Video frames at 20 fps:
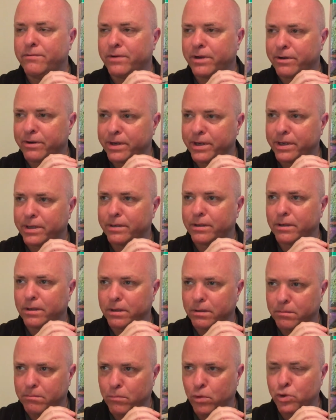very
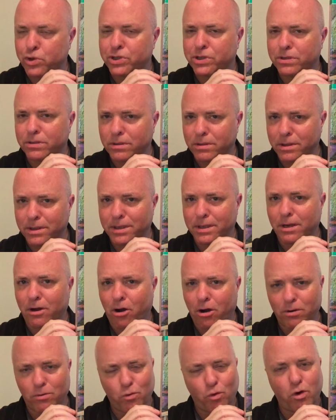emotionally
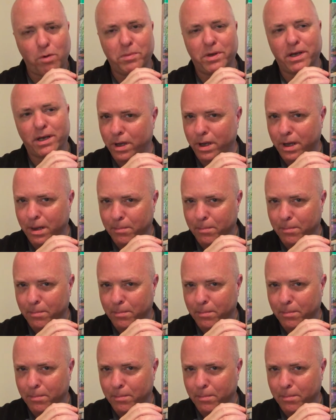heartwarming.